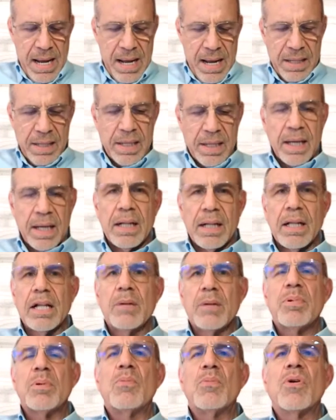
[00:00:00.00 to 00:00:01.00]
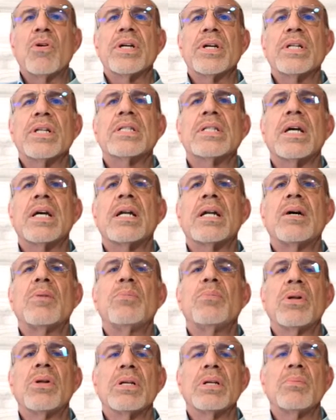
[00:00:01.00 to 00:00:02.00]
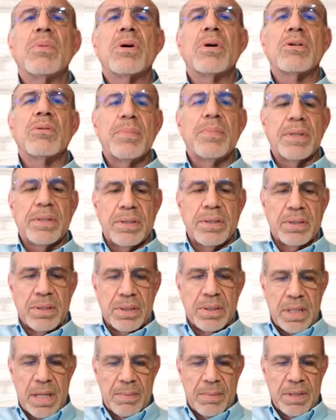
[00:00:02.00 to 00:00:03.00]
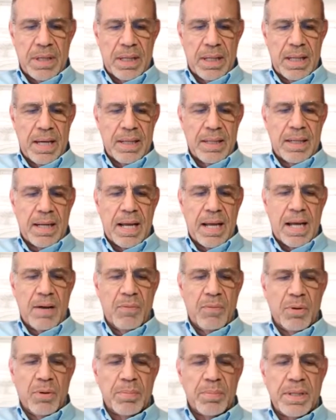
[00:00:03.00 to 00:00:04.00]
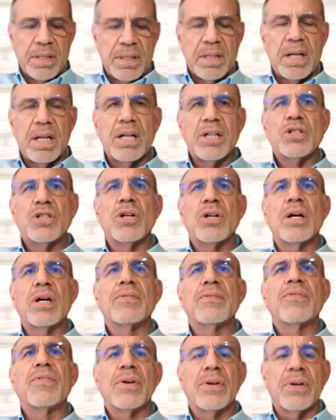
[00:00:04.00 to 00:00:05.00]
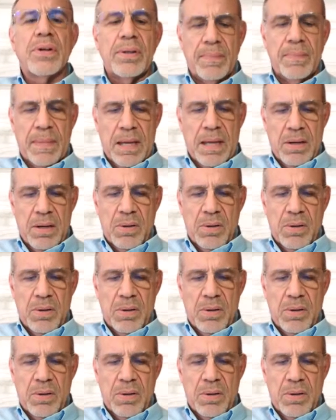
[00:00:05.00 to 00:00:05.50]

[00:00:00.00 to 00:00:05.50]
And to get a little bit more insight on building better businesses, I'm delighted to have with me today Sean Ferrel,